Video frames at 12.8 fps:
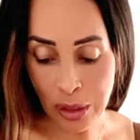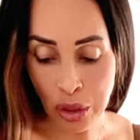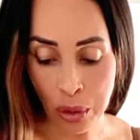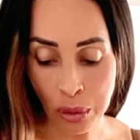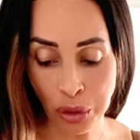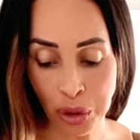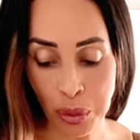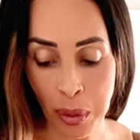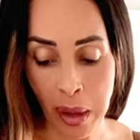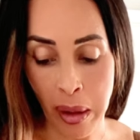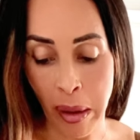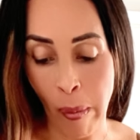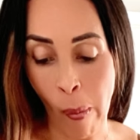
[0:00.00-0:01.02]
I told you
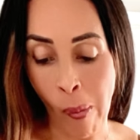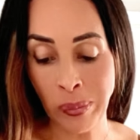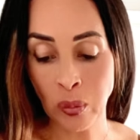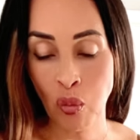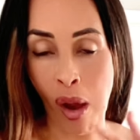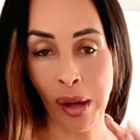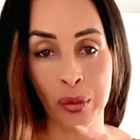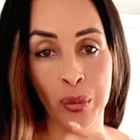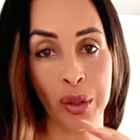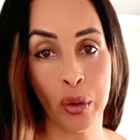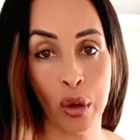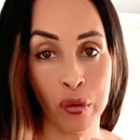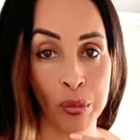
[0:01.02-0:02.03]
I didn't want to
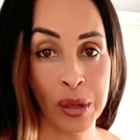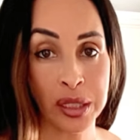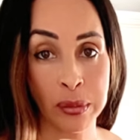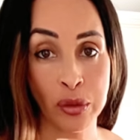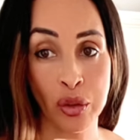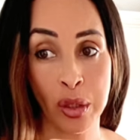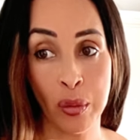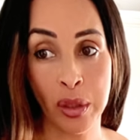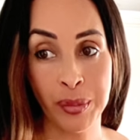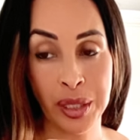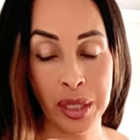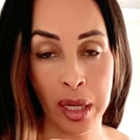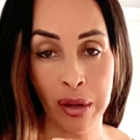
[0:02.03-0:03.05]
over mix them so they wouldn't be
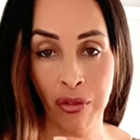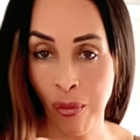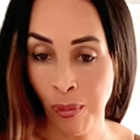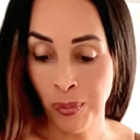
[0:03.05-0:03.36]
tough.